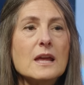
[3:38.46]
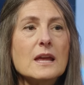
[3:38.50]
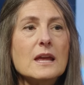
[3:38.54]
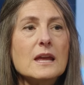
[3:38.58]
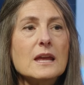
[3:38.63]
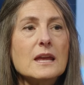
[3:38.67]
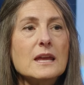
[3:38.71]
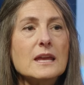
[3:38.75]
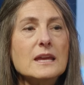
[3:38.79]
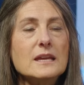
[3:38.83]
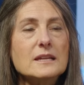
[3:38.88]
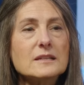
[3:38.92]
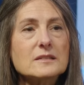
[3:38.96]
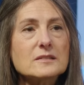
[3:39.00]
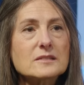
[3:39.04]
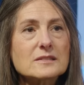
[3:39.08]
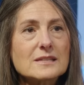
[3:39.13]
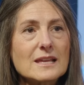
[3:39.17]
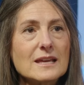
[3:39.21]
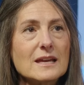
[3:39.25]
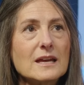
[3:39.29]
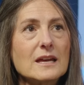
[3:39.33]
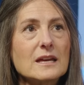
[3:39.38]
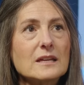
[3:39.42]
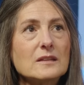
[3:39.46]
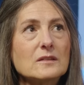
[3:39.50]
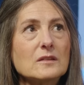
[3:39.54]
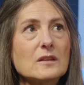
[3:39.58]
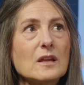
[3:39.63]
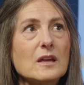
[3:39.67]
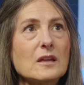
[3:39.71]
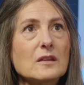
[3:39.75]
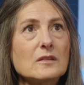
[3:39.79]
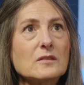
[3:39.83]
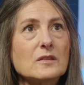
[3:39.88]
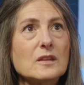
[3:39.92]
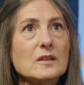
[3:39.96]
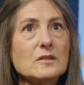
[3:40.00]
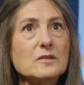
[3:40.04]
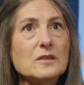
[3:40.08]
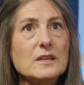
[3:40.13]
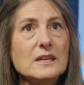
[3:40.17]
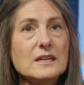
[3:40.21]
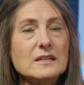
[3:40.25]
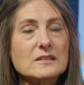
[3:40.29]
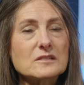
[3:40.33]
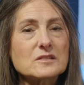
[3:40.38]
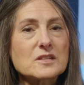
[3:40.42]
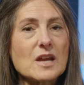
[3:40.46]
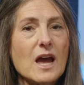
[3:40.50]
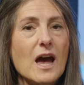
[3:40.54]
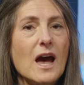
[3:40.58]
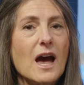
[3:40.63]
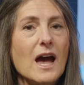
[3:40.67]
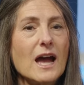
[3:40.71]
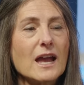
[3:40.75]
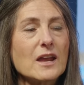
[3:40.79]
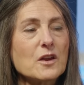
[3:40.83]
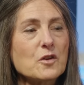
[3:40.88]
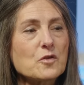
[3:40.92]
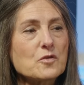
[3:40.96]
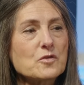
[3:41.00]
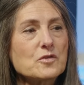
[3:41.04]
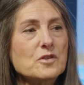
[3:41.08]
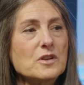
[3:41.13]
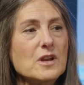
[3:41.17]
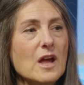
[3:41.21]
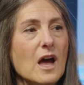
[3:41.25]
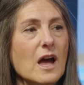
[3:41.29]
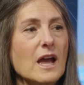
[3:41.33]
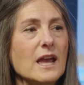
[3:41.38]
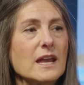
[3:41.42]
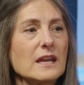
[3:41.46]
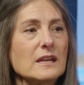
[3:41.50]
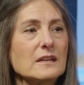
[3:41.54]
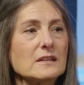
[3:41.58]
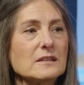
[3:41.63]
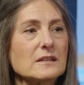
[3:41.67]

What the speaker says: He said that the entire night